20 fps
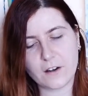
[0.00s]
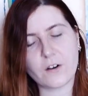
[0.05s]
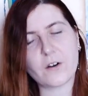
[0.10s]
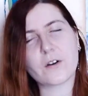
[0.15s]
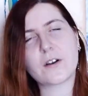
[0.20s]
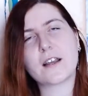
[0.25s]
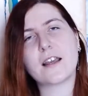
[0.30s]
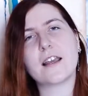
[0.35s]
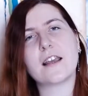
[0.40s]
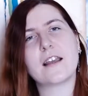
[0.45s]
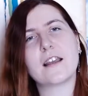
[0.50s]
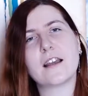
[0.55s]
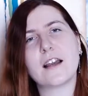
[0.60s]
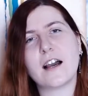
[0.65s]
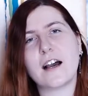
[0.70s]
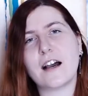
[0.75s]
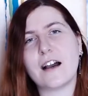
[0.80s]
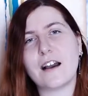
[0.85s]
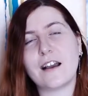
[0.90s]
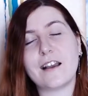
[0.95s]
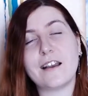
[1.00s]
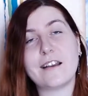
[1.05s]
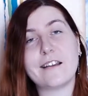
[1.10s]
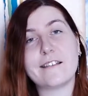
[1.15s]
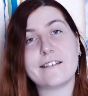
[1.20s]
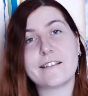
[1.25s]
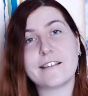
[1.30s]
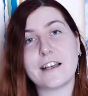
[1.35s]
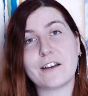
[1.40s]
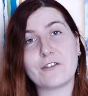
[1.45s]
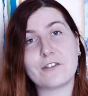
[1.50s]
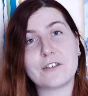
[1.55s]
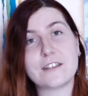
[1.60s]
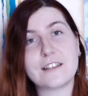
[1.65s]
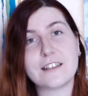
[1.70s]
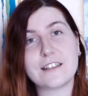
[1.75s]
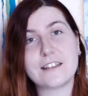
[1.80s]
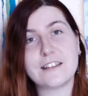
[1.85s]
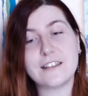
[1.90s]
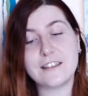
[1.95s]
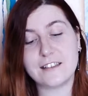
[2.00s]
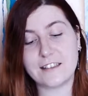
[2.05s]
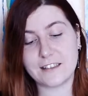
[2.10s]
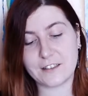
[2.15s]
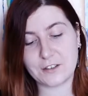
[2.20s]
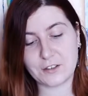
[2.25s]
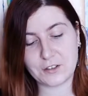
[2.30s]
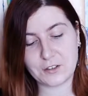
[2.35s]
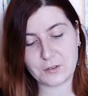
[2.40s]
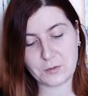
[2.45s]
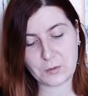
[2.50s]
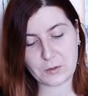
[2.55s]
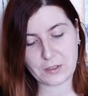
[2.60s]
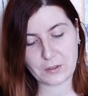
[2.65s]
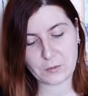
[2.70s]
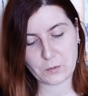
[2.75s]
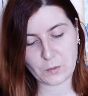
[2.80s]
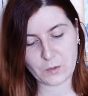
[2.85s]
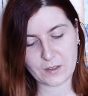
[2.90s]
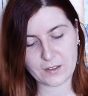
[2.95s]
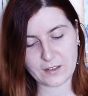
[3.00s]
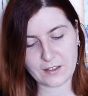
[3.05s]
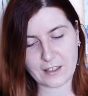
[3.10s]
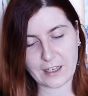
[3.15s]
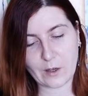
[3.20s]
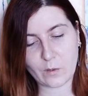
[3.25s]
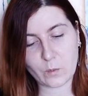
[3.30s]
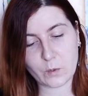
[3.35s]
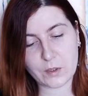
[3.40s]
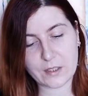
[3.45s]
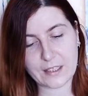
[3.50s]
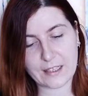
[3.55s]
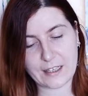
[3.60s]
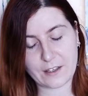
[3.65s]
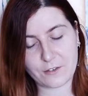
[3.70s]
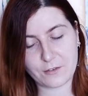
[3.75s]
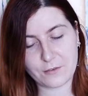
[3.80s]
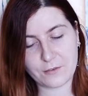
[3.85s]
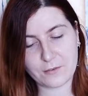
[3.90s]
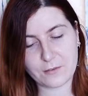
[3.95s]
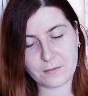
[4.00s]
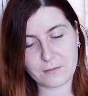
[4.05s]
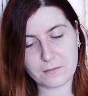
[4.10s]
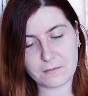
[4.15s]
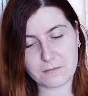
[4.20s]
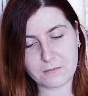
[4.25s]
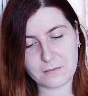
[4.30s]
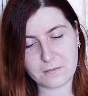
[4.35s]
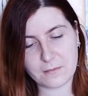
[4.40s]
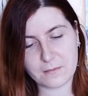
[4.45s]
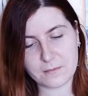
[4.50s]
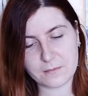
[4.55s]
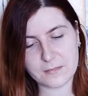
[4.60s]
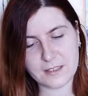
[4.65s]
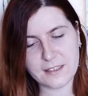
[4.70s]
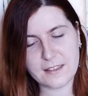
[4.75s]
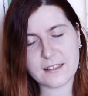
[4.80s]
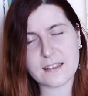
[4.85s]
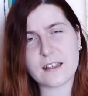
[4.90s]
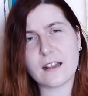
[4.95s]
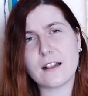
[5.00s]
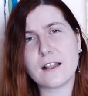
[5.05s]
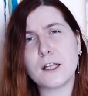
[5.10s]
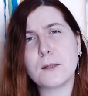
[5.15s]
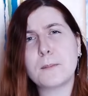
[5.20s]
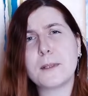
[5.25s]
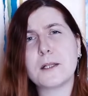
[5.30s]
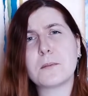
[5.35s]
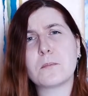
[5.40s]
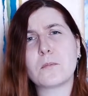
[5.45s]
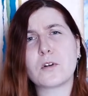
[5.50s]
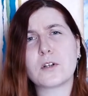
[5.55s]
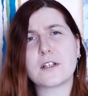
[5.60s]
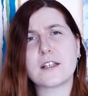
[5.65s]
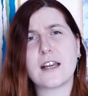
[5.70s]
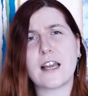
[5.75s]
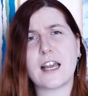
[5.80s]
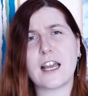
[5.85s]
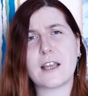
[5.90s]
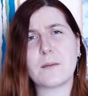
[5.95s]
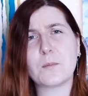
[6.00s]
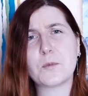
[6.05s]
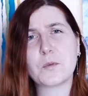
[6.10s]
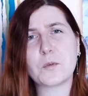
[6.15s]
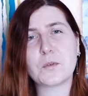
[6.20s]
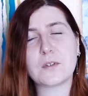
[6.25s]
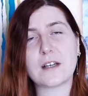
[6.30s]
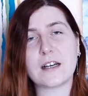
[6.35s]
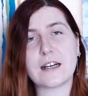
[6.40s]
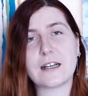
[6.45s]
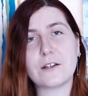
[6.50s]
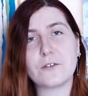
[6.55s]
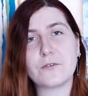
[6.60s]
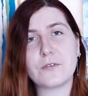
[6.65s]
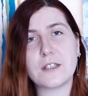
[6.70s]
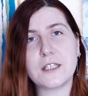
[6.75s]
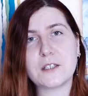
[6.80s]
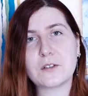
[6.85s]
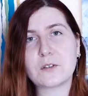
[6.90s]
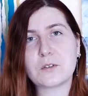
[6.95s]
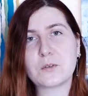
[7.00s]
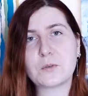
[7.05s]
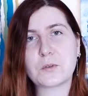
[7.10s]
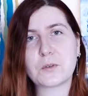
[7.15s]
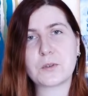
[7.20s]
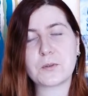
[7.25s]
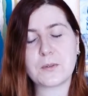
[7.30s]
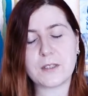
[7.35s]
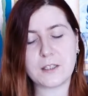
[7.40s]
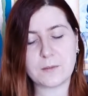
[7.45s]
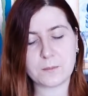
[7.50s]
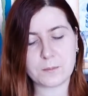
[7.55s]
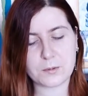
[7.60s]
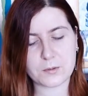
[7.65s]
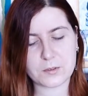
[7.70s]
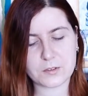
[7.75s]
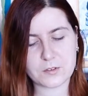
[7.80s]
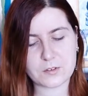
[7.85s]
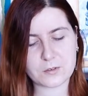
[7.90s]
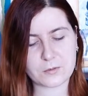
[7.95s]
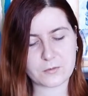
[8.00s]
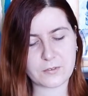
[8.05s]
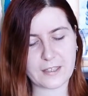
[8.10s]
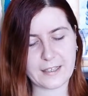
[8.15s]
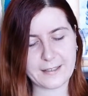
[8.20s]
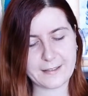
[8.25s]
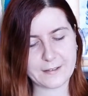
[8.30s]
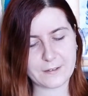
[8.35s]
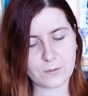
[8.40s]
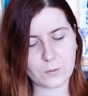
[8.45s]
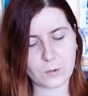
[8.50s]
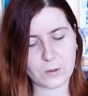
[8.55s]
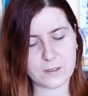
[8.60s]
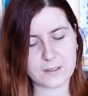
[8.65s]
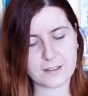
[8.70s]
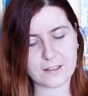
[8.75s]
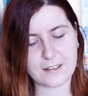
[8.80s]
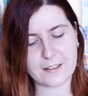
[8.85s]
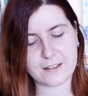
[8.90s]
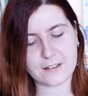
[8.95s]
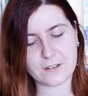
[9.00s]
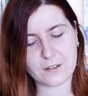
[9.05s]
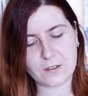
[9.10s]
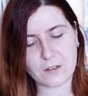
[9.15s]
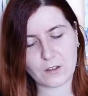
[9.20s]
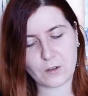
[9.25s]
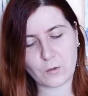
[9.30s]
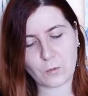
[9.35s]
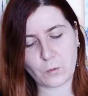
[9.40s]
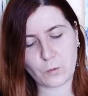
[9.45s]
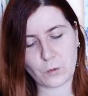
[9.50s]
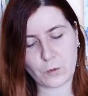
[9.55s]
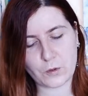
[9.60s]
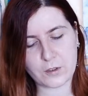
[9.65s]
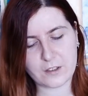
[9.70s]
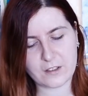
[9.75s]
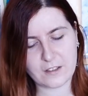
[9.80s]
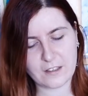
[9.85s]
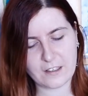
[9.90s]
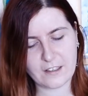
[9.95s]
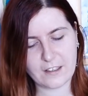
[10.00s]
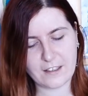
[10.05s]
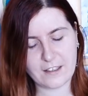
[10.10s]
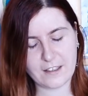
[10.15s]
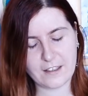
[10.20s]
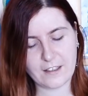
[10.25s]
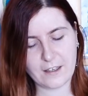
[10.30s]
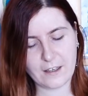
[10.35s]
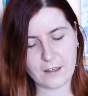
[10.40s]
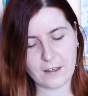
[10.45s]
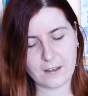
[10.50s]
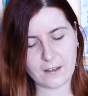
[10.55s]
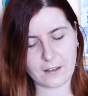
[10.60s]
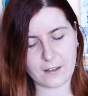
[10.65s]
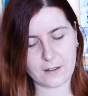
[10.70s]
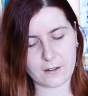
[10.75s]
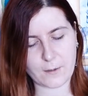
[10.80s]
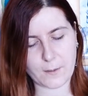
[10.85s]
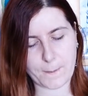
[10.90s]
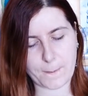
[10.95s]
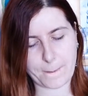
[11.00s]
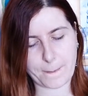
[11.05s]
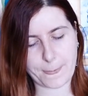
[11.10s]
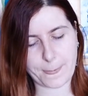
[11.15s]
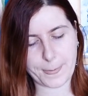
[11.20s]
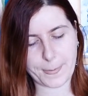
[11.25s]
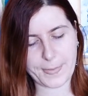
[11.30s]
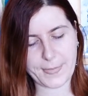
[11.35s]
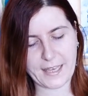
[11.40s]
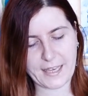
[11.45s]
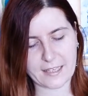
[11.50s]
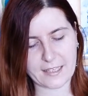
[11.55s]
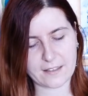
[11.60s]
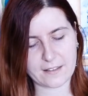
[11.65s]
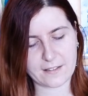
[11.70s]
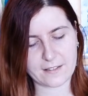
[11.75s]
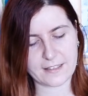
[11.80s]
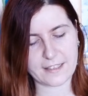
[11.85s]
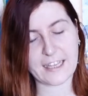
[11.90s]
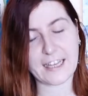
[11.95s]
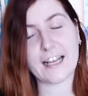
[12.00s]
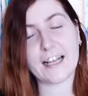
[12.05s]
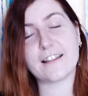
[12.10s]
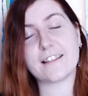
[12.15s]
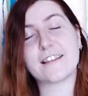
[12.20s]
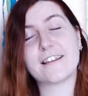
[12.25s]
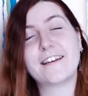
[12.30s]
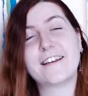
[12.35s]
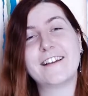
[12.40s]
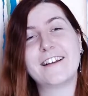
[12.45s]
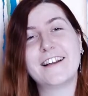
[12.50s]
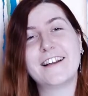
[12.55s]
Okay, I definitely didn't do that one. I would have needed a little bit more time to dive into Korean books to find one that would tackle that